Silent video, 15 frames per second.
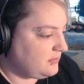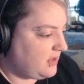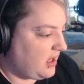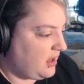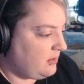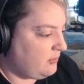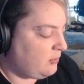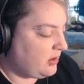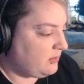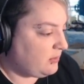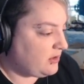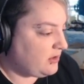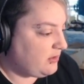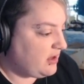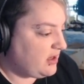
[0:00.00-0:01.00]
What
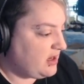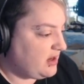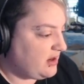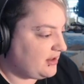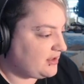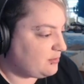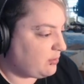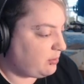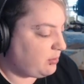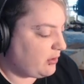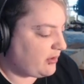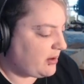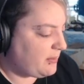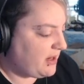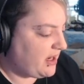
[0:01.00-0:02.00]
we're doing here is we're
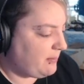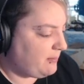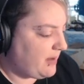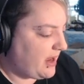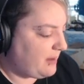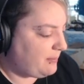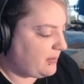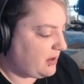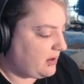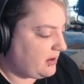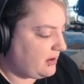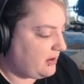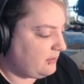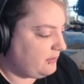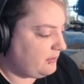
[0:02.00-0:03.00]
programming a map
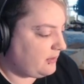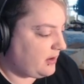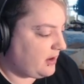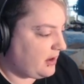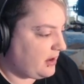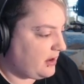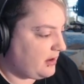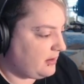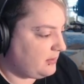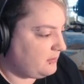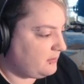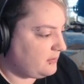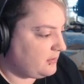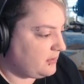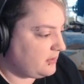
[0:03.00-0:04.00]
of
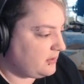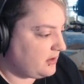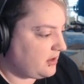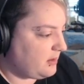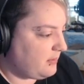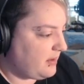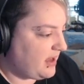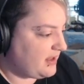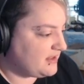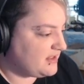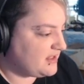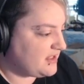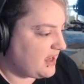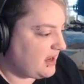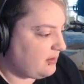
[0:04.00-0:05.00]

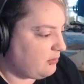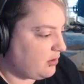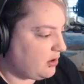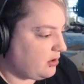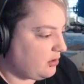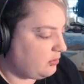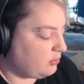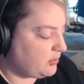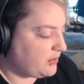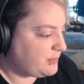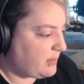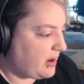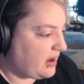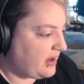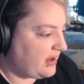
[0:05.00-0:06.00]
commands that will
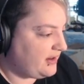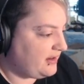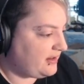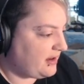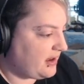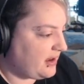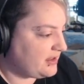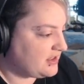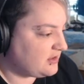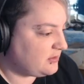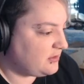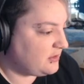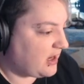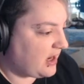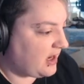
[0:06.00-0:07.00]
respond. So
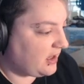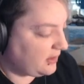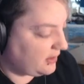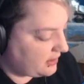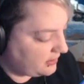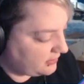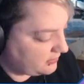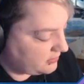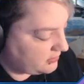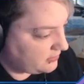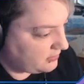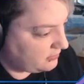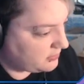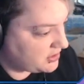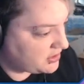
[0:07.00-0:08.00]
you've got hello,
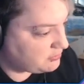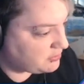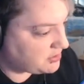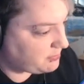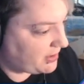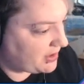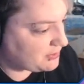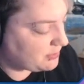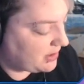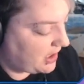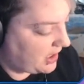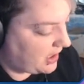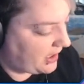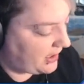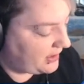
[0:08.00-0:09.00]
which responds with
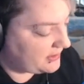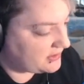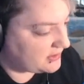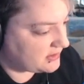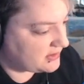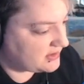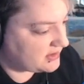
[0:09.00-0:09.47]
hi. So let's